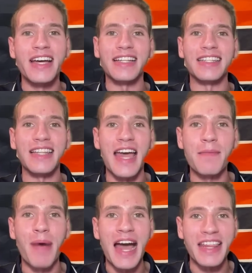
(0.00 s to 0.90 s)

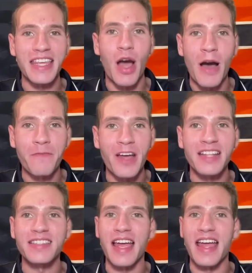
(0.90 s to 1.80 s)
led by the
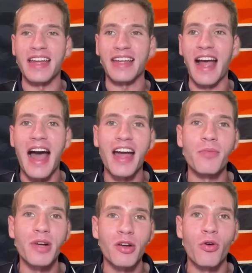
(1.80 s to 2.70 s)
offense and Kyle
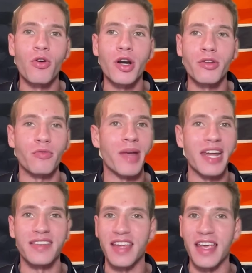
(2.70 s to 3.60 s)
McCord, who
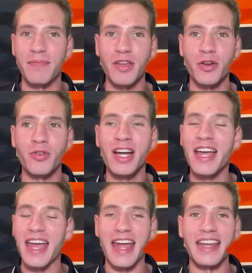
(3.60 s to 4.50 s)
made his debut,
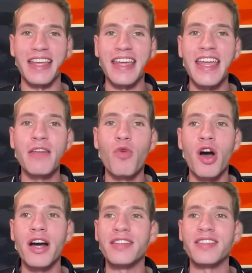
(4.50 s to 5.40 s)
and he
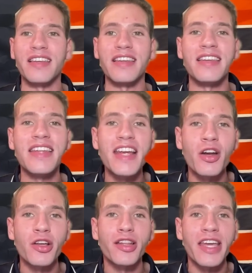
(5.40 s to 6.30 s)
was
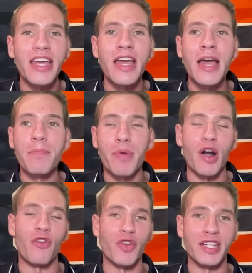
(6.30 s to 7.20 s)
nearly
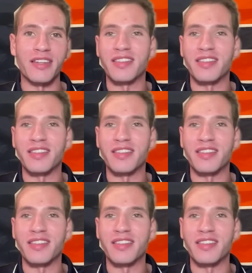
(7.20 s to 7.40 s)
perfect.